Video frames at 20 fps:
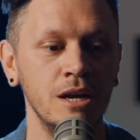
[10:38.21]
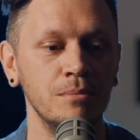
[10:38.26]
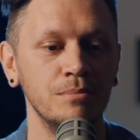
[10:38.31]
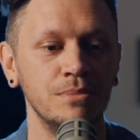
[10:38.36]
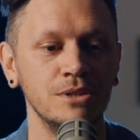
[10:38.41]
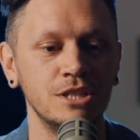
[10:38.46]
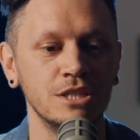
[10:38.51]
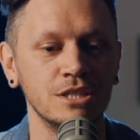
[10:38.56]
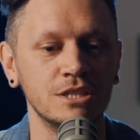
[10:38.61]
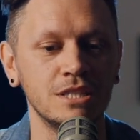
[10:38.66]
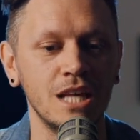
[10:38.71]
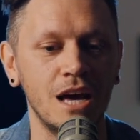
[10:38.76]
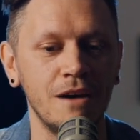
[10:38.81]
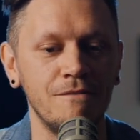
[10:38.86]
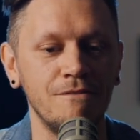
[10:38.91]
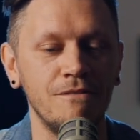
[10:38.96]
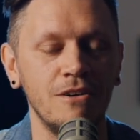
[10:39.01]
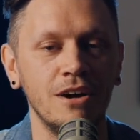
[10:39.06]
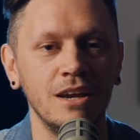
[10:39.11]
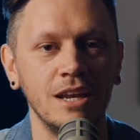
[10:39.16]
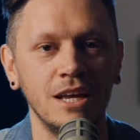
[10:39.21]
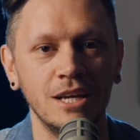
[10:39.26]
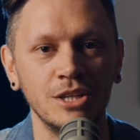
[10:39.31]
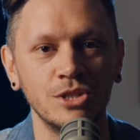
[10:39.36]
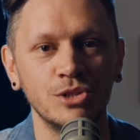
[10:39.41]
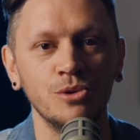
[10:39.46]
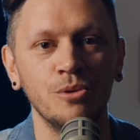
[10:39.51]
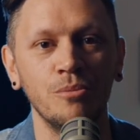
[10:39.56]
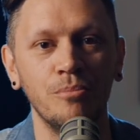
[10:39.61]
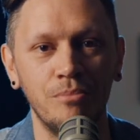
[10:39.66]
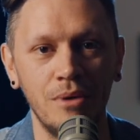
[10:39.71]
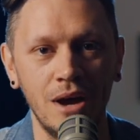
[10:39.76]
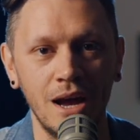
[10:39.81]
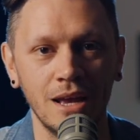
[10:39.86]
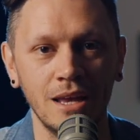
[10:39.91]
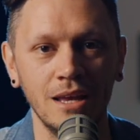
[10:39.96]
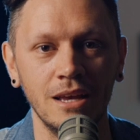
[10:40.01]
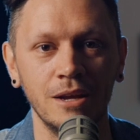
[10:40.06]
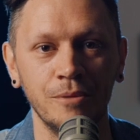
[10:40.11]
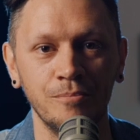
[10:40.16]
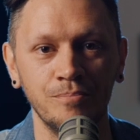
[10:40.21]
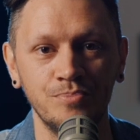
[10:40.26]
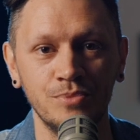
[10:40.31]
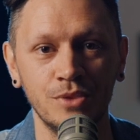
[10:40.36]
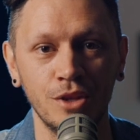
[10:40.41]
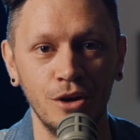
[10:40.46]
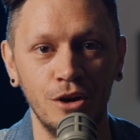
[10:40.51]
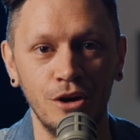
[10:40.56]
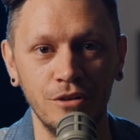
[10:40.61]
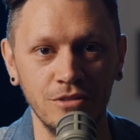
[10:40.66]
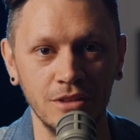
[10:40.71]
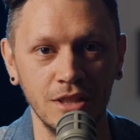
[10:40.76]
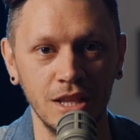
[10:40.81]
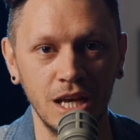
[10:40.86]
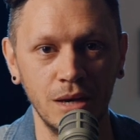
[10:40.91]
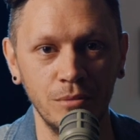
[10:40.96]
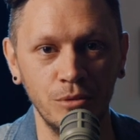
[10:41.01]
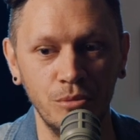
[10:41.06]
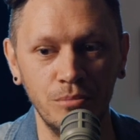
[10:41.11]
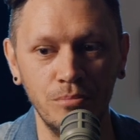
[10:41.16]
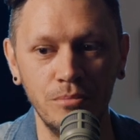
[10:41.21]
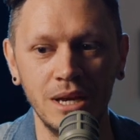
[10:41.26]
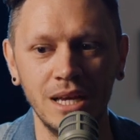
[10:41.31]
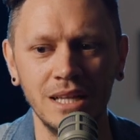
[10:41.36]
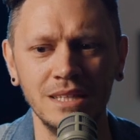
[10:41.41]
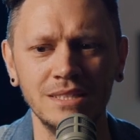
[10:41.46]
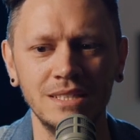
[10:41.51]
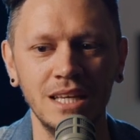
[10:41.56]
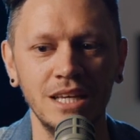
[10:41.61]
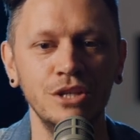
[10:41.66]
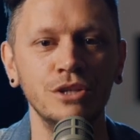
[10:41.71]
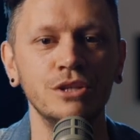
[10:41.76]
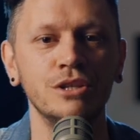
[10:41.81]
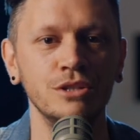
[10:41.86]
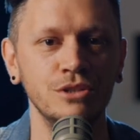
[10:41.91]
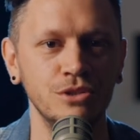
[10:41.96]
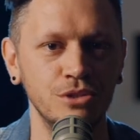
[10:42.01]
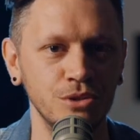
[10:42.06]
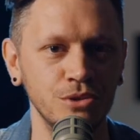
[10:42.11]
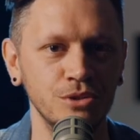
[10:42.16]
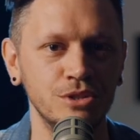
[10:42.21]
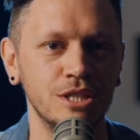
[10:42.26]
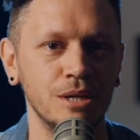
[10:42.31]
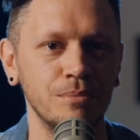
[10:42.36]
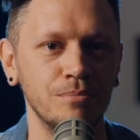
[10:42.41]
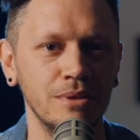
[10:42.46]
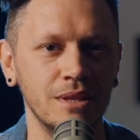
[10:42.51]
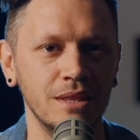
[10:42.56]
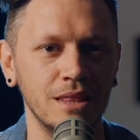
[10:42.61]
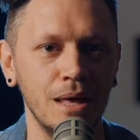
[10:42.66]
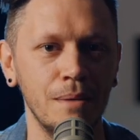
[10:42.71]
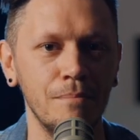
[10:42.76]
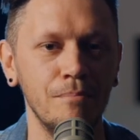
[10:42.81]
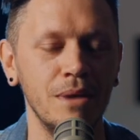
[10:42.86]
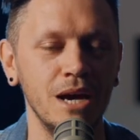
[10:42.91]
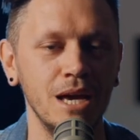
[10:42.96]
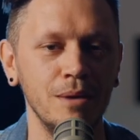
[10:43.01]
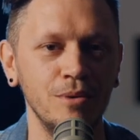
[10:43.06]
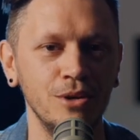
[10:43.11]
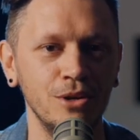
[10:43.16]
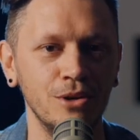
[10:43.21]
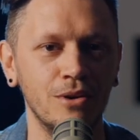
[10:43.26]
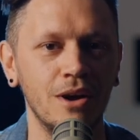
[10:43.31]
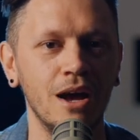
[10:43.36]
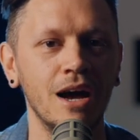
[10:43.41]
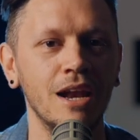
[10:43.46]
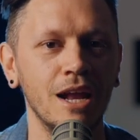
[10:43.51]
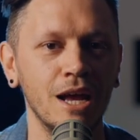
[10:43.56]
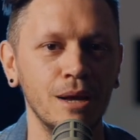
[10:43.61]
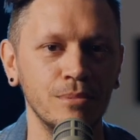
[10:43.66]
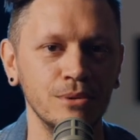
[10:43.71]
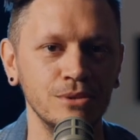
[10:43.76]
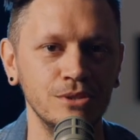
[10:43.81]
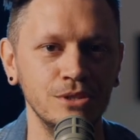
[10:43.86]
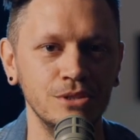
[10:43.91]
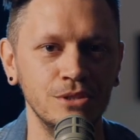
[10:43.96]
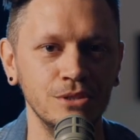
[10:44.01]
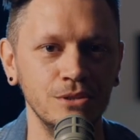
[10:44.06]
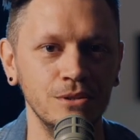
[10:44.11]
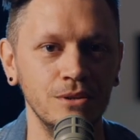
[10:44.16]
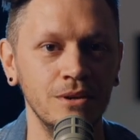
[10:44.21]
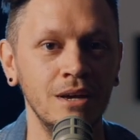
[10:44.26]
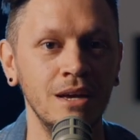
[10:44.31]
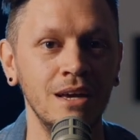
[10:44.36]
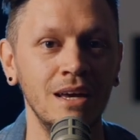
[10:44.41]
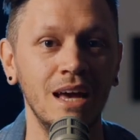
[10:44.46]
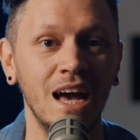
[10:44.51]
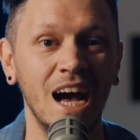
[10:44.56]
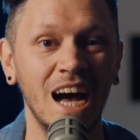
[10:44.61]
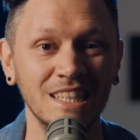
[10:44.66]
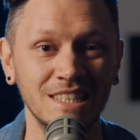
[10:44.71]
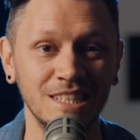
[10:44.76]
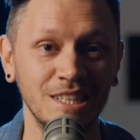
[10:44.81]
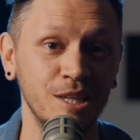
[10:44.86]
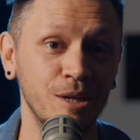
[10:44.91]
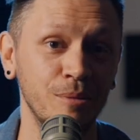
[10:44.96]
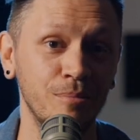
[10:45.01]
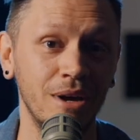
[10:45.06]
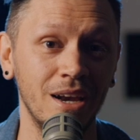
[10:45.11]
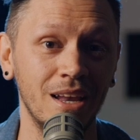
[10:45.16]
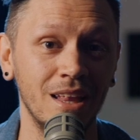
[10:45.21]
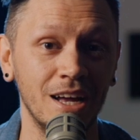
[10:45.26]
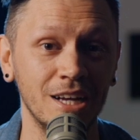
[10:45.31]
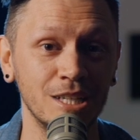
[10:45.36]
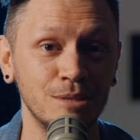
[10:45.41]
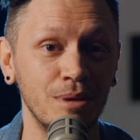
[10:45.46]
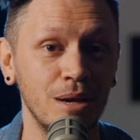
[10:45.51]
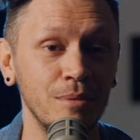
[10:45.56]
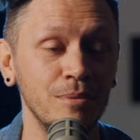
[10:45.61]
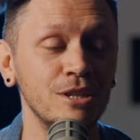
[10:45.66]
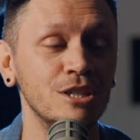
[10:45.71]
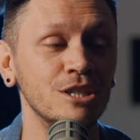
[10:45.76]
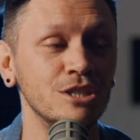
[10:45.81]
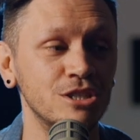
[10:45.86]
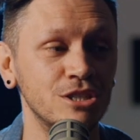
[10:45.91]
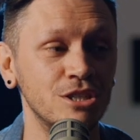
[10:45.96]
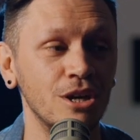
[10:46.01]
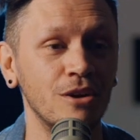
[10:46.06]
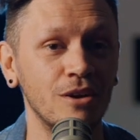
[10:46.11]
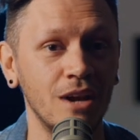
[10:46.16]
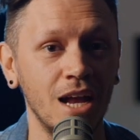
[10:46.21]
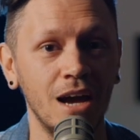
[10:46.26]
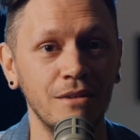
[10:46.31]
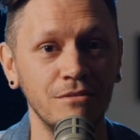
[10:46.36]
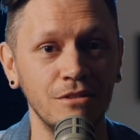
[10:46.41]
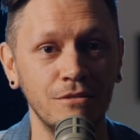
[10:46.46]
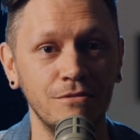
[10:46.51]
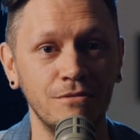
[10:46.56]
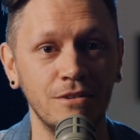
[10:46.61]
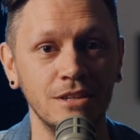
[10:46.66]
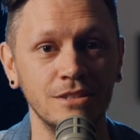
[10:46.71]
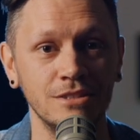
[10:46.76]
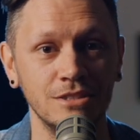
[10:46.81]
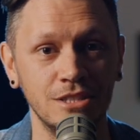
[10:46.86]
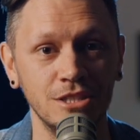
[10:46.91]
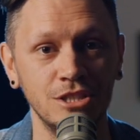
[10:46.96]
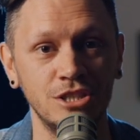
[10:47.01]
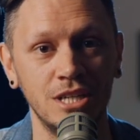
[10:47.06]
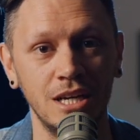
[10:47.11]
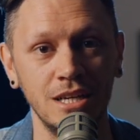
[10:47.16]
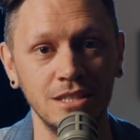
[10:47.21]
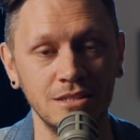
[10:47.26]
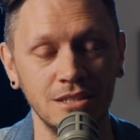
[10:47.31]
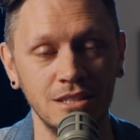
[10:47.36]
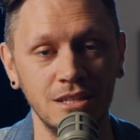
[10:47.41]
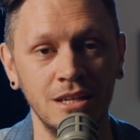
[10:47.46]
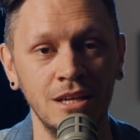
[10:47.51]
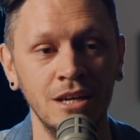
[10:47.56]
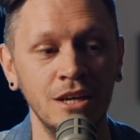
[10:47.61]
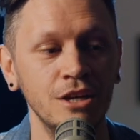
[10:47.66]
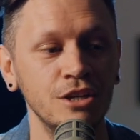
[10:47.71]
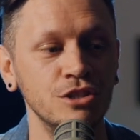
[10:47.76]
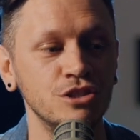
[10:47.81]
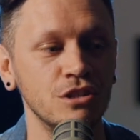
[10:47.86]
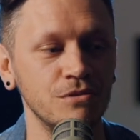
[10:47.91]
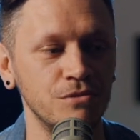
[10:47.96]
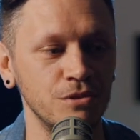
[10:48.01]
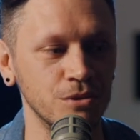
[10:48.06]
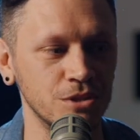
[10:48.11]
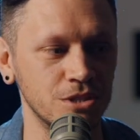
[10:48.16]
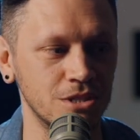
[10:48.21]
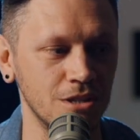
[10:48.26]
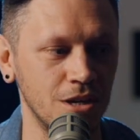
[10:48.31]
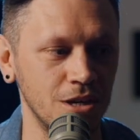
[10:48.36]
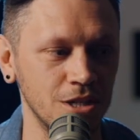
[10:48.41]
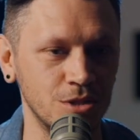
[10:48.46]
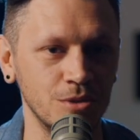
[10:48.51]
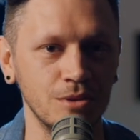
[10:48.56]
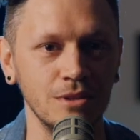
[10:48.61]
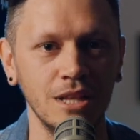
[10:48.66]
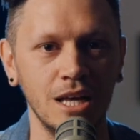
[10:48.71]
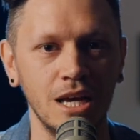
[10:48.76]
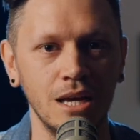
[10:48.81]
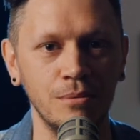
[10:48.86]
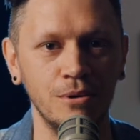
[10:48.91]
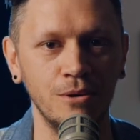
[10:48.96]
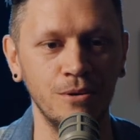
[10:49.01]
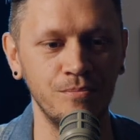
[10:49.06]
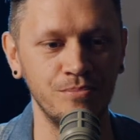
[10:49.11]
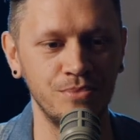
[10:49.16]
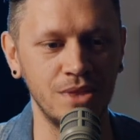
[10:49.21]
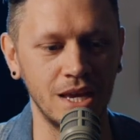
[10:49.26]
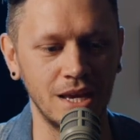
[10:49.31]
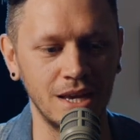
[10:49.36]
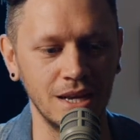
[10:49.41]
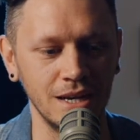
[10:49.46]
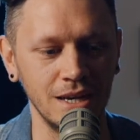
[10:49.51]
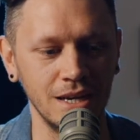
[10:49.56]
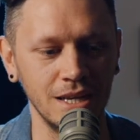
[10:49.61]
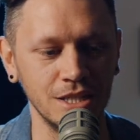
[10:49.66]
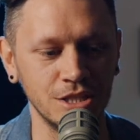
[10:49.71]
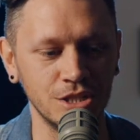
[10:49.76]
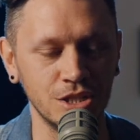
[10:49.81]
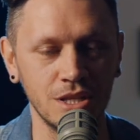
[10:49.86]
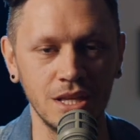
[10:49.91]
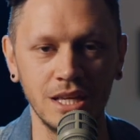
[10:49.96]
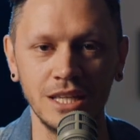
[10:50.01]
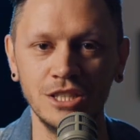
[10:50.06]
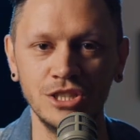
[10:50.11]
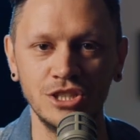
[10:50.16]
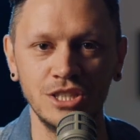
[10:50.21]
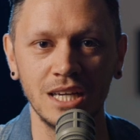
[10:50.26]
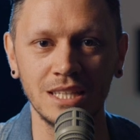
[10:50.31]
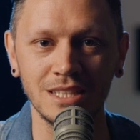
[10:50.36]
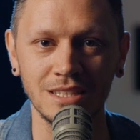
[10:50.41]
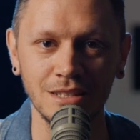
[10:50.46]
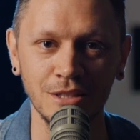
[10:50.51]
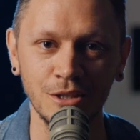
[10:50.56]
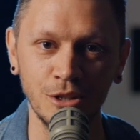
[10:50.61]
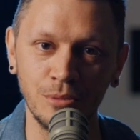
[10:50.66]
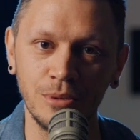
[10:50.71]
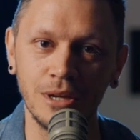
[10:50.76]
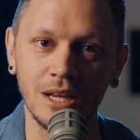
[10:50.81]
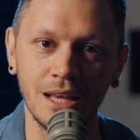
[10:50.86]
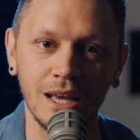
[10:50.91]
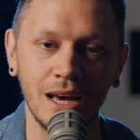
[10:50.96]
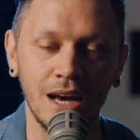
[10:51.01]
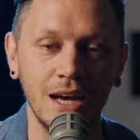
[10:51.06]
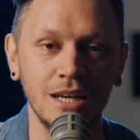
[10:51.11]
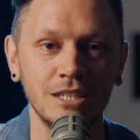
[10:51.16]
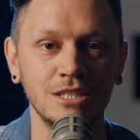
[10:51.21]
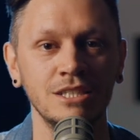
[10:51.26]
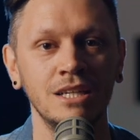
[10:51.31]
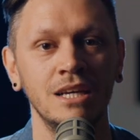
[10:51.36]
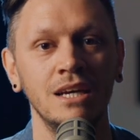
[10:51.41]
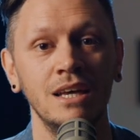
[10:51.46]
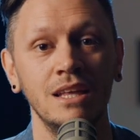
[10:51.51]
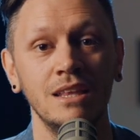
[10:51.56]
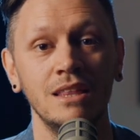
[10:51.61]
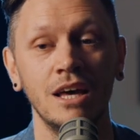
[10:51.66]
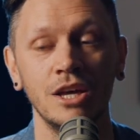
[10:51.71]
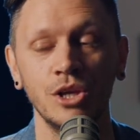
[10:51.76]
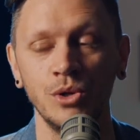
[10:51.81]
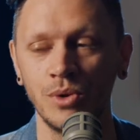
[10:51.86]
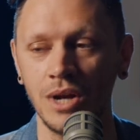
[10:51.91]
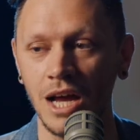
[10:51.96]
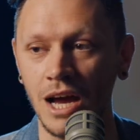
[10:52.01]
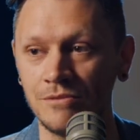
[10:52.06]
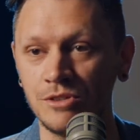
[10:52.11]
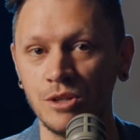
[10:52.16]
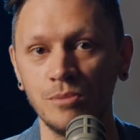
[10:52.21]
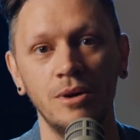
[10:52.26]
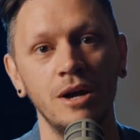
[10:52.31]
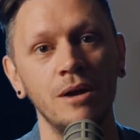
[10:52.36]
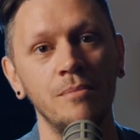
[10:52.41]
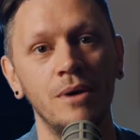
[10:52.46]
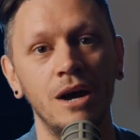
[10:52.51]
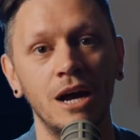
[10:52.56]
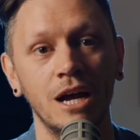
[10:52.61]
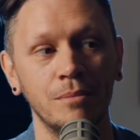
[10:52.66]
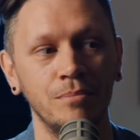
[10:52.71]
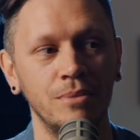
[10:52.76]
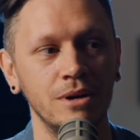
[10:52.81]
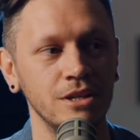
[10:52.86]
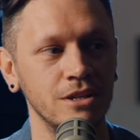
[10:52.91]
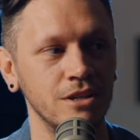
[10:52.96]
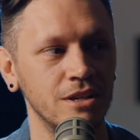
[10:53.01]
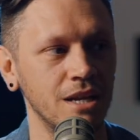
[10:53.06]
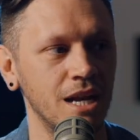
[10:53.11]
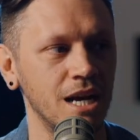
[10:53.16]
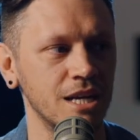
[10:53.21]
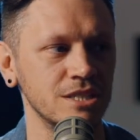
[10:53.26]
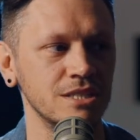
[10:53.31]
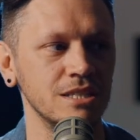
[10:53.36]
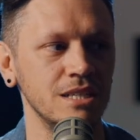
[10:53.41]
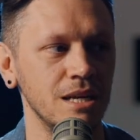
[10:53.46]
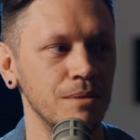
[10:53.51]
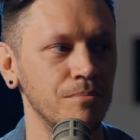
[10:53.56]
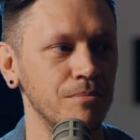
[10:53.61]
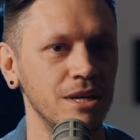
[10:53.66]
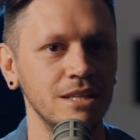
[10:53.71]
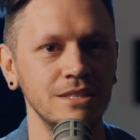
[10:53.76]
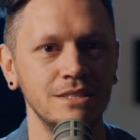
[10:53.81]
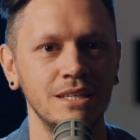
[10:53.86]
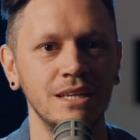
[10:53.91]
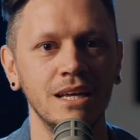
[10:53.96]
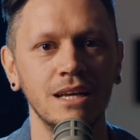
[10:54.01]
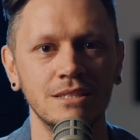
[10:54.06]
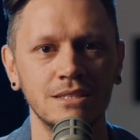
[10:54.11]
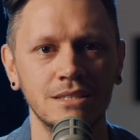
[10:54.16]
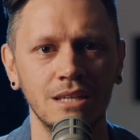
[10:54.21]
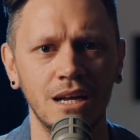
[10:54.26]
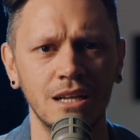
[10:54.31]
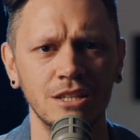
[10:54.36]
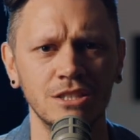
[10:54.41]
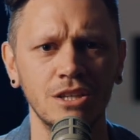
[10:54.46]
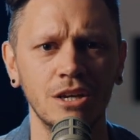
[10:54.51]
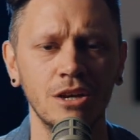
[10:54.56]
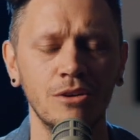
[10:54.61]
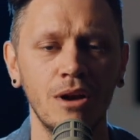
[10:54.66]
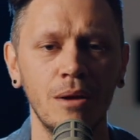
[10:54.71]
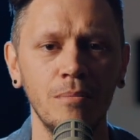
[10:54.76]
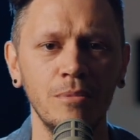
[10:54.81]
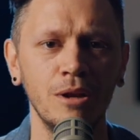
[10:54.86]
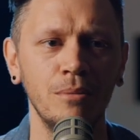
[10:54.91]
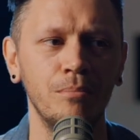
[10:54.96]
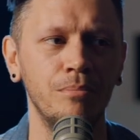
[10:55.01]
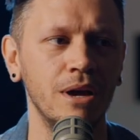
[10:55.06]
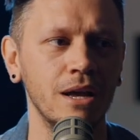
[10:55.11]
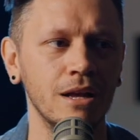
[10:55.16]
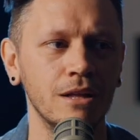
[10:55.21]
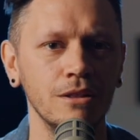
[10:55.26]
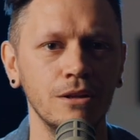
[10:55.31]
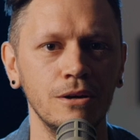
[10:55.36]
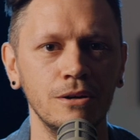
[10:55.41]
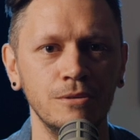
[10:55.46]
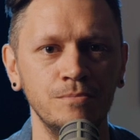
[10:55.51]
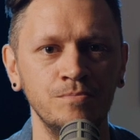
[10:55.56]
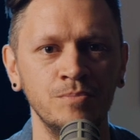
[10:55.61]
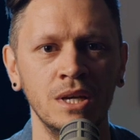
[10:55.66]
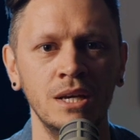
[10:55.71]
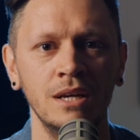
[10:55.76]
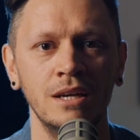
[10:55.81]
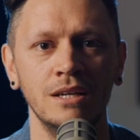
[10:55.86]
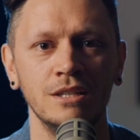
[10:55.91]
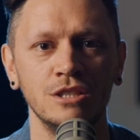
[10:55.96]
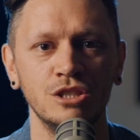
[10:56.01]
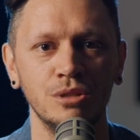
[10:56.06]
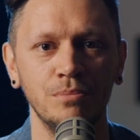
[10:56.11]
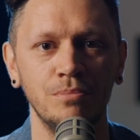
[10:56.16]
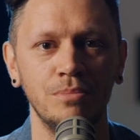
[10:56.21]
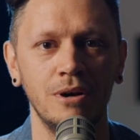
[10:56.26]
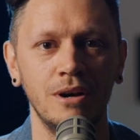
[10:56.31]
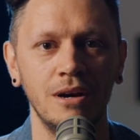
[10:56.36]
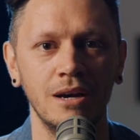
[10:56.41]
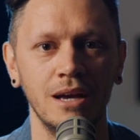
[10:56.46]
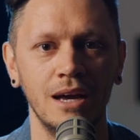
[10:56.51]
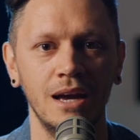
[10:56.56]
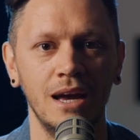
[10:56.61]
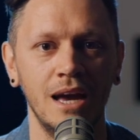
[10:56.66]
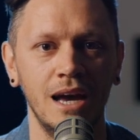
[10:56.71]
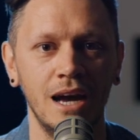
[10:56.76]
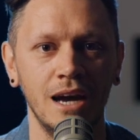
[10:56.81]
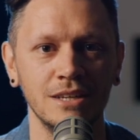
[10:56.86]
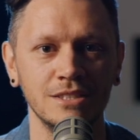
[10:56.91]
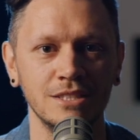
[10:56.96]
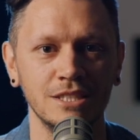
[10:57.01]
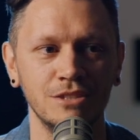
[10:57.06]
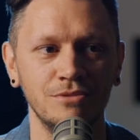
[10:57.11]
But just that financial backing of a label means that you can do something that maybe you're unable to do as an independent artist. Maybe you just don't have the funds to chase it. So if you're signed to a label, they could at least inject a little bit of cash that you would have to pay back, but you can actually, it means you get started. It's like grabbing a bank loan to buy a house.